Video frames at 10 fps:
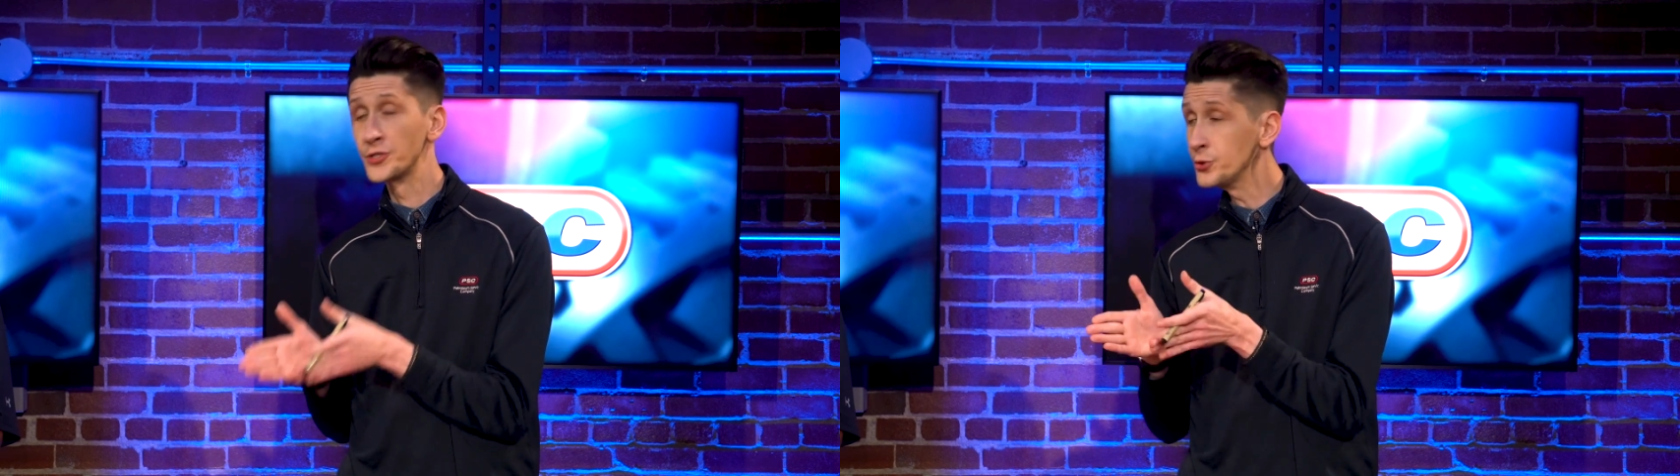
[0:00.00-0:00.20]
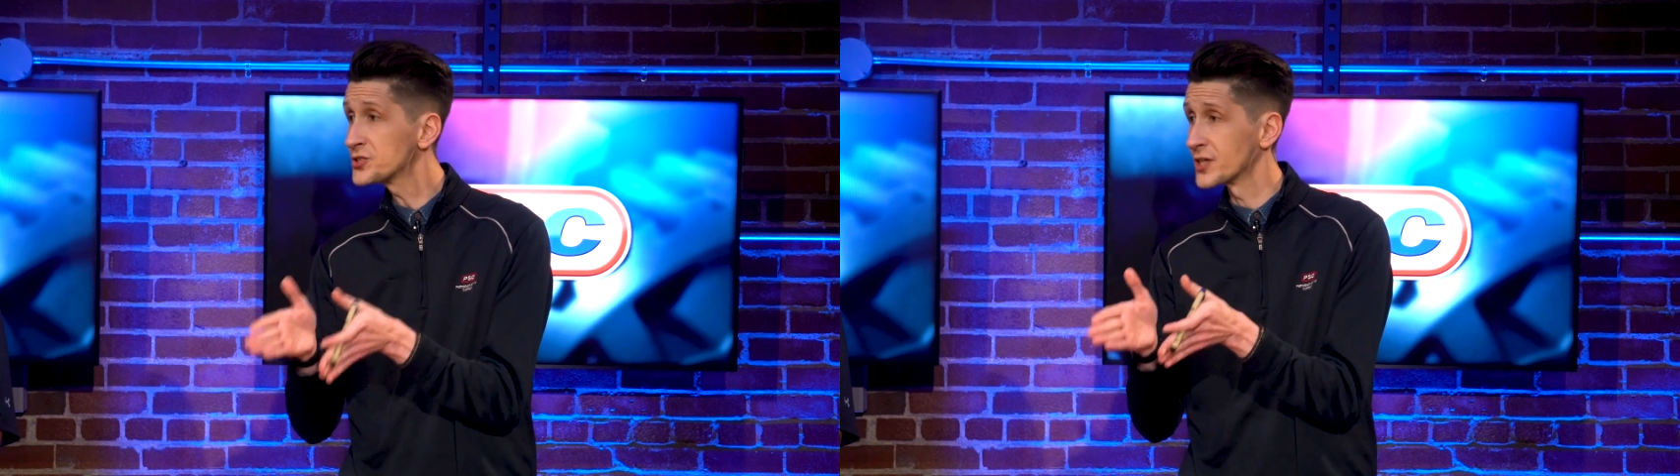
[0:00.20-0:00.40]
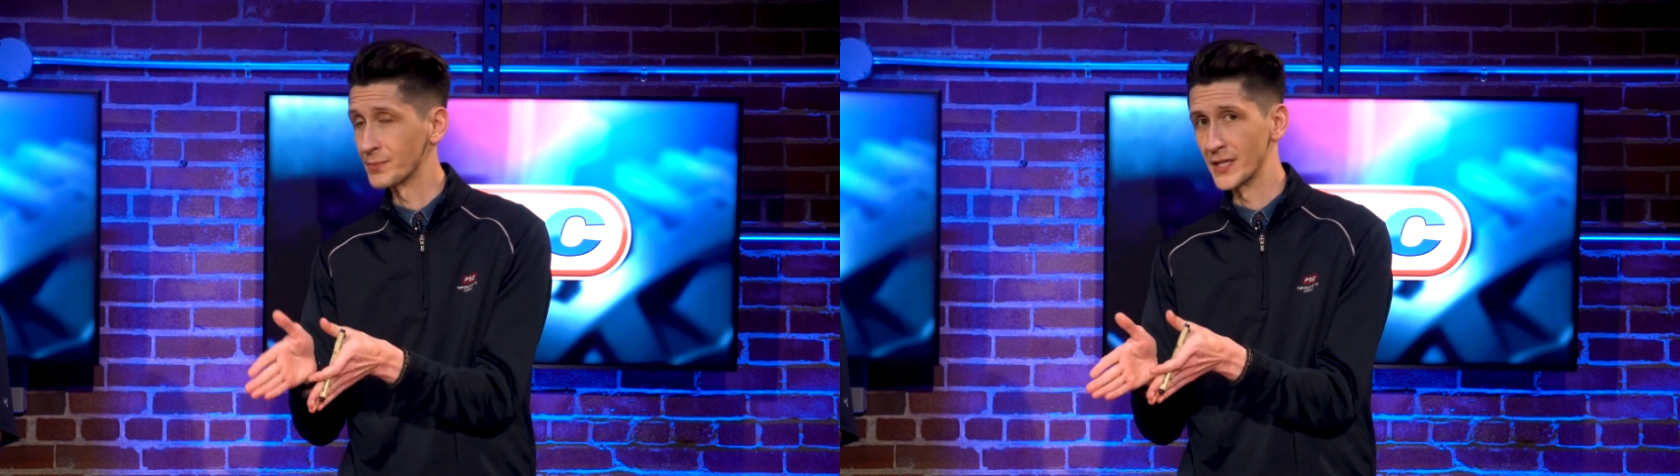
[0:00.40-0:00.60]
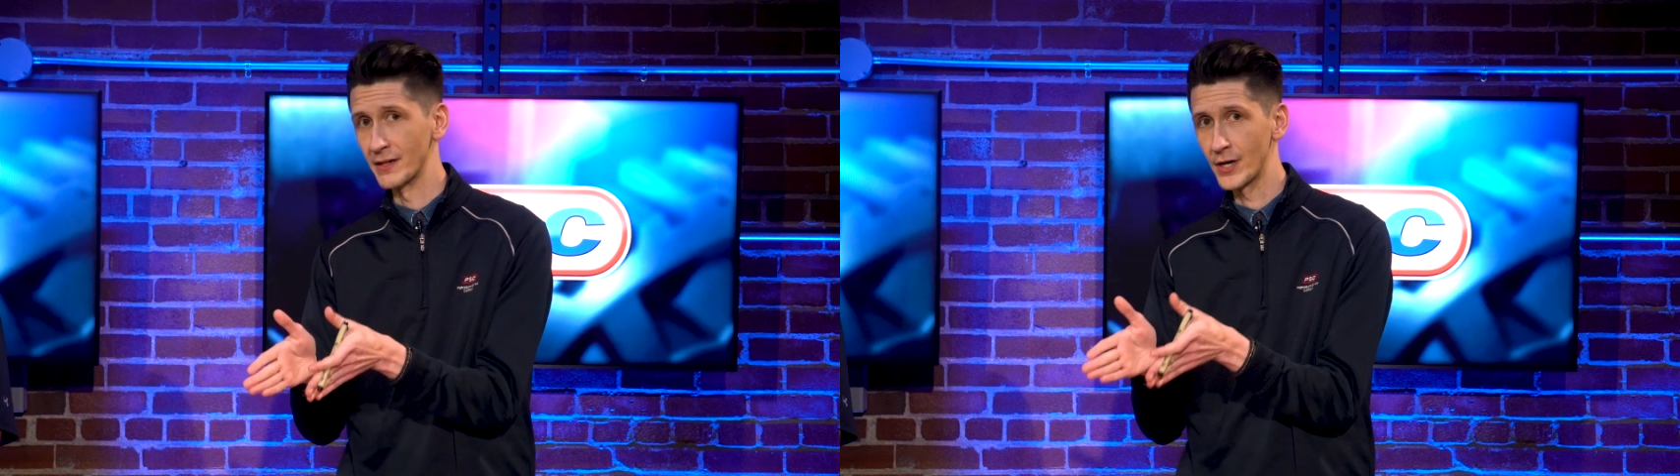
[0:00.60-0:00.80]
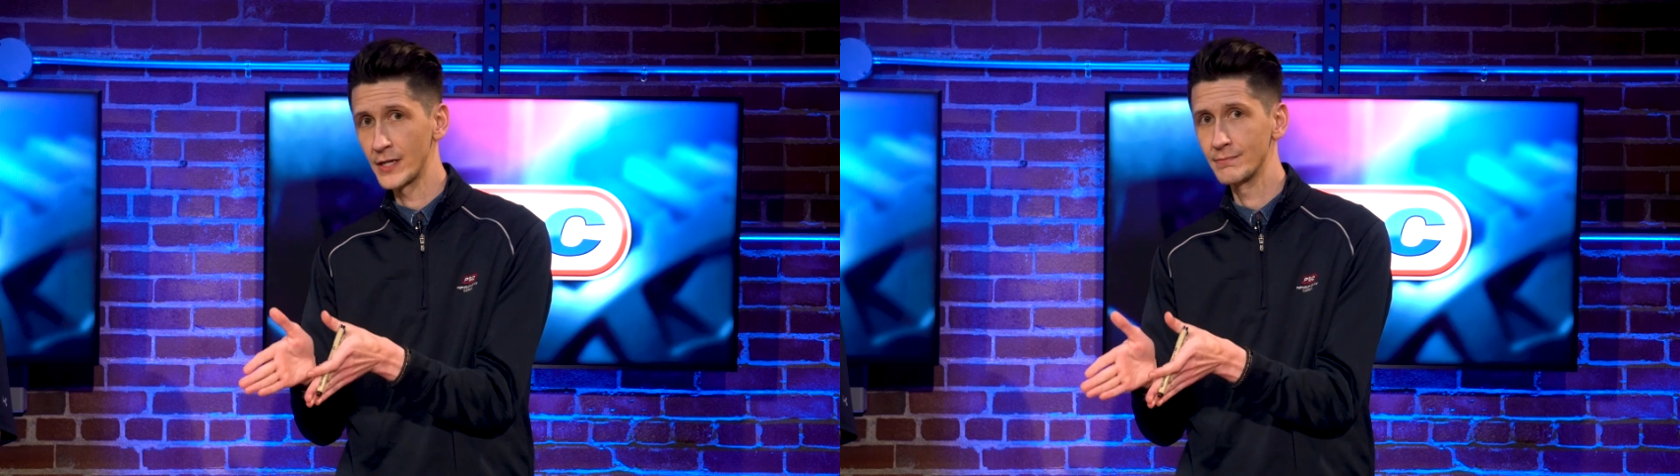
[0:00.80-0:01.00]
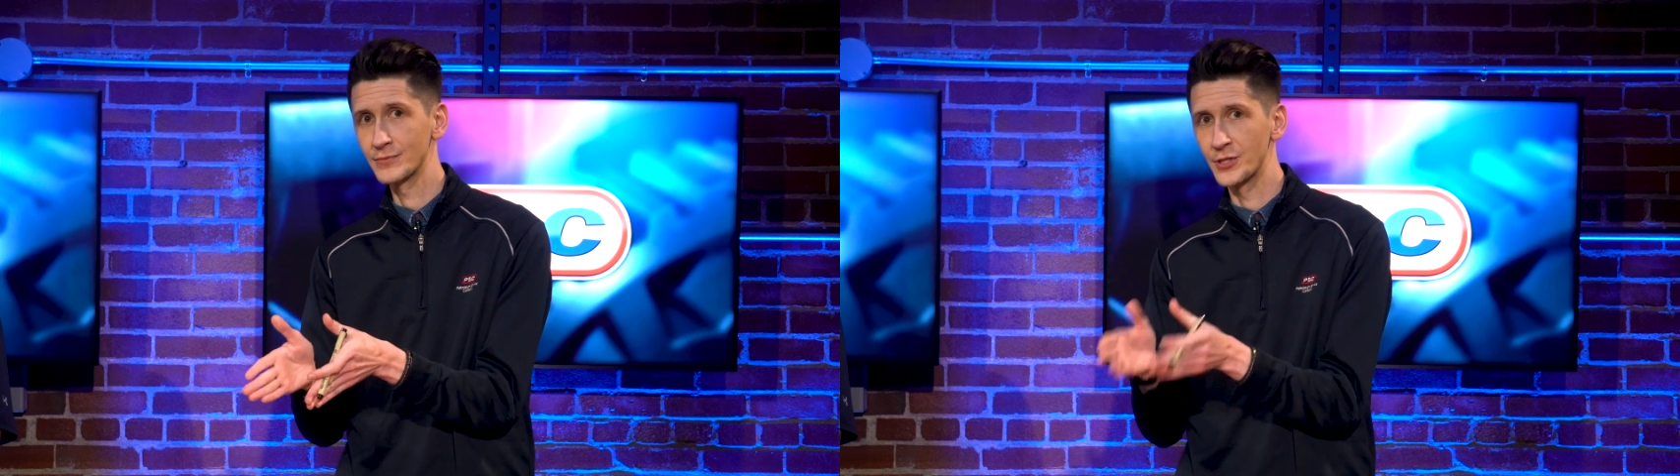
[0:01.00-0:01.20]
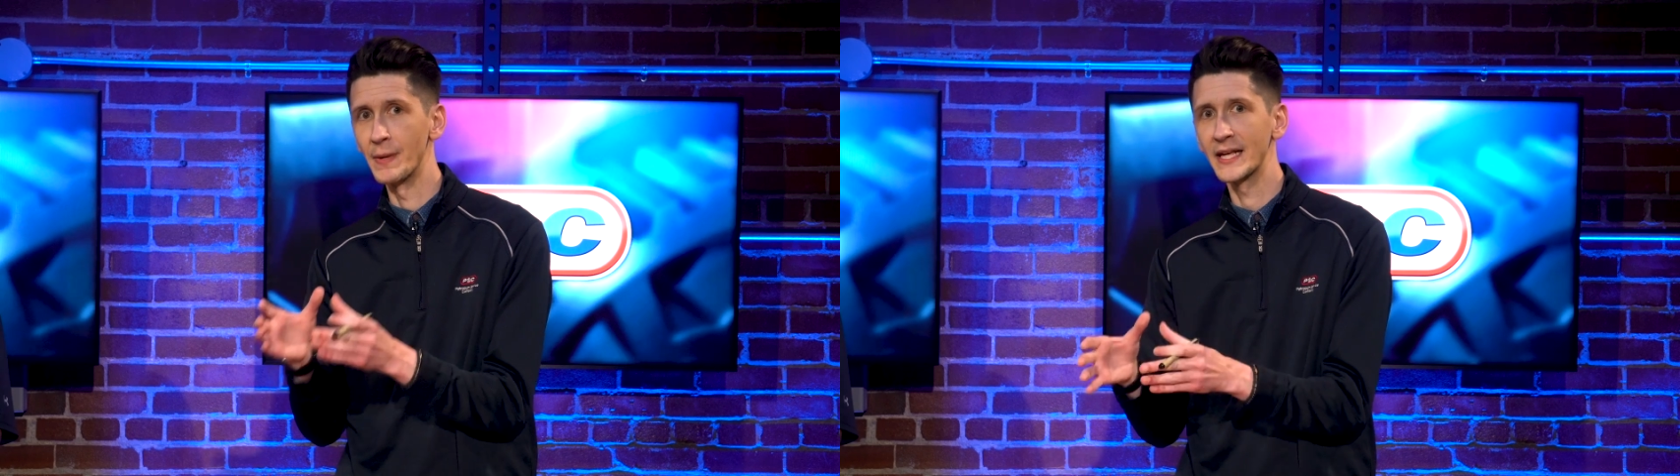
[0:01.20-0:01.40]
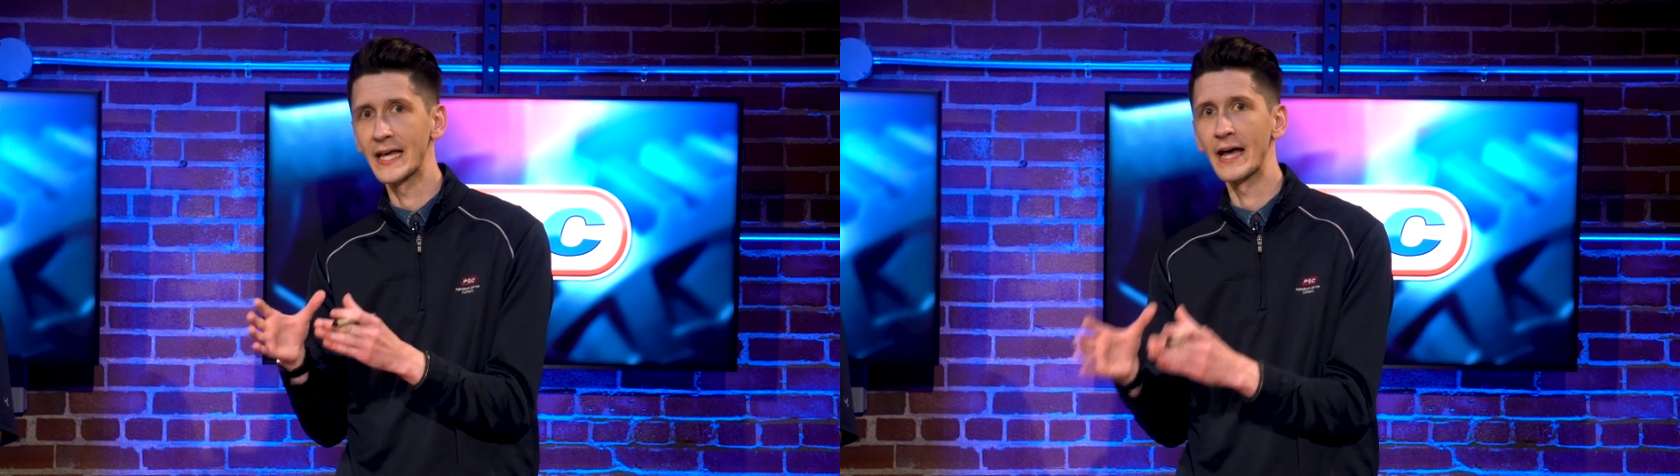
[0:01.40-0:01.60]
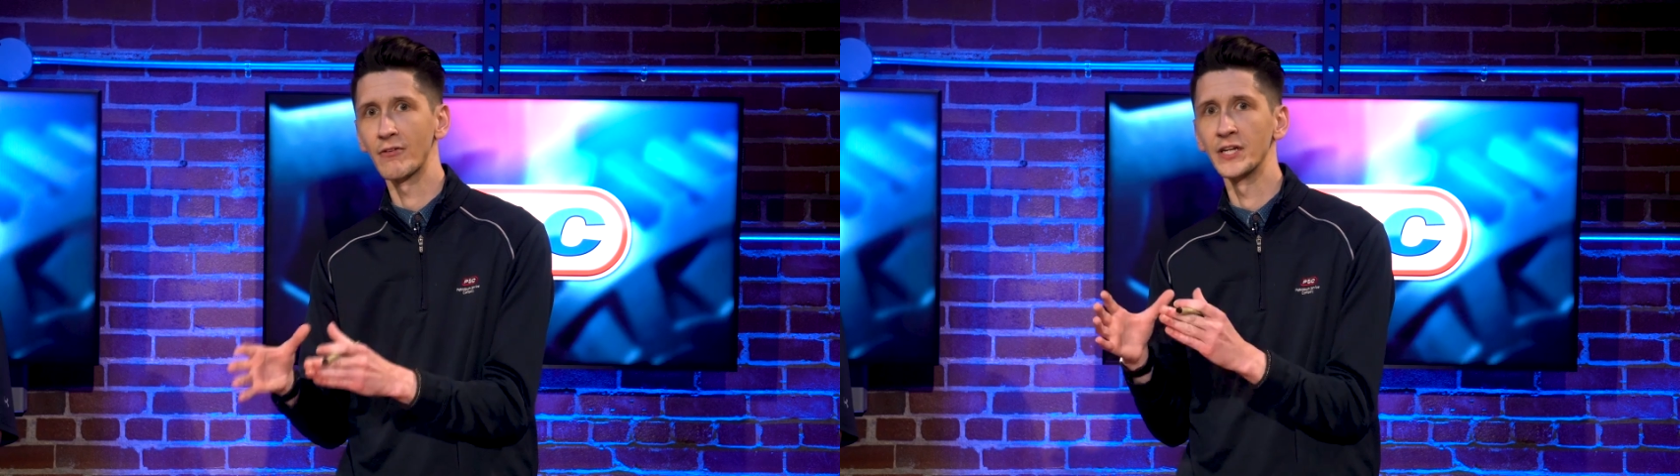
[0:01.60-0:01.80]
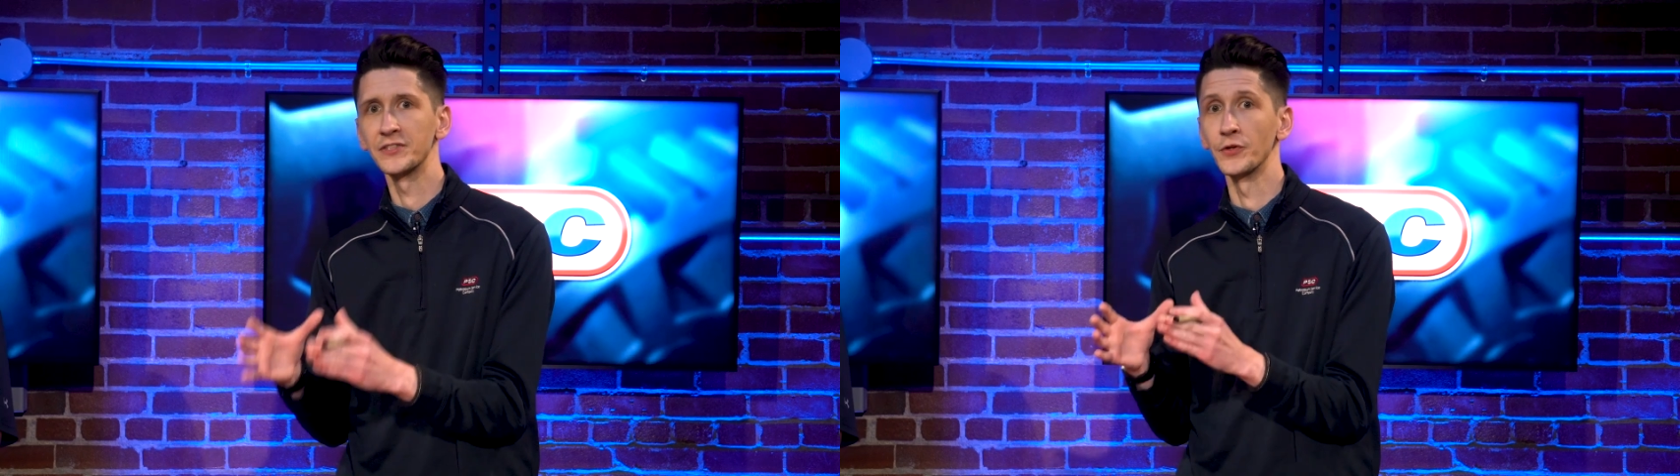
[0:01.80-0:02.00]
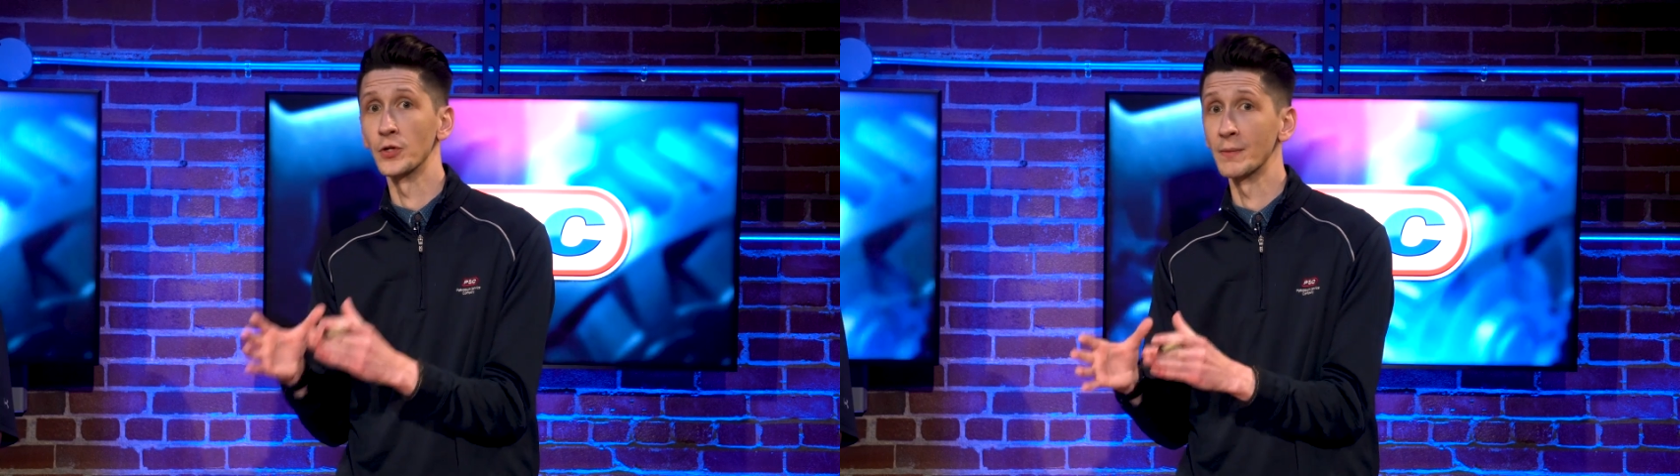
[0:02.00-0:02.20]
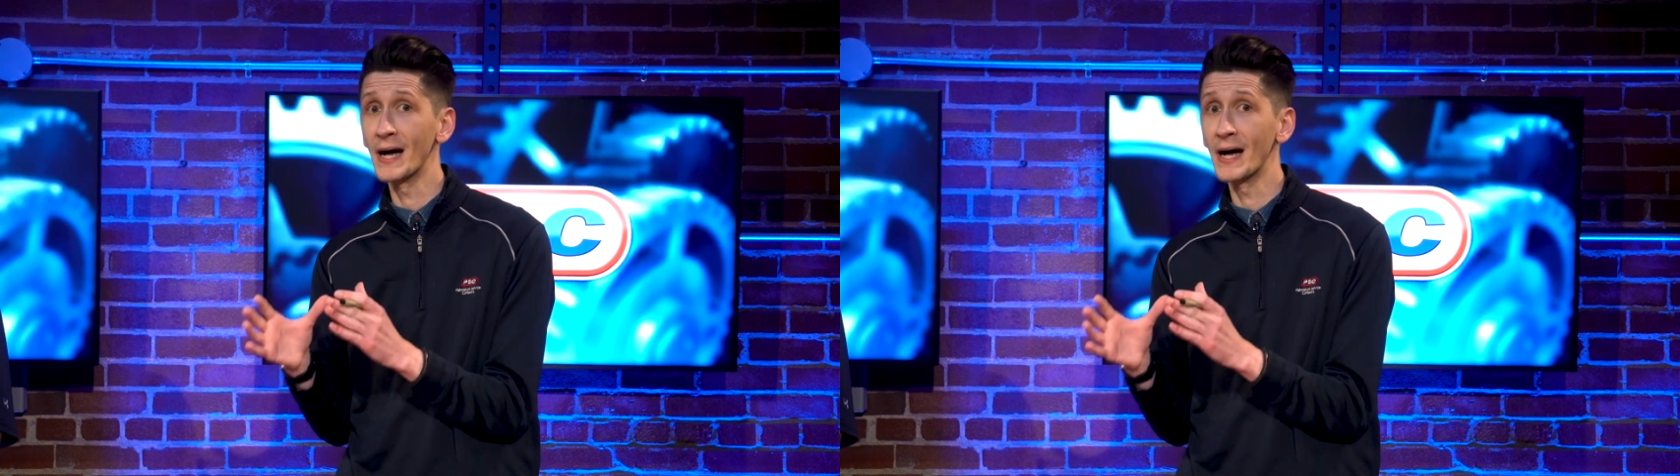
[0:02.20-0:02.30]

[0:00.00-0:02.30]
to something, right? To make that race fuel.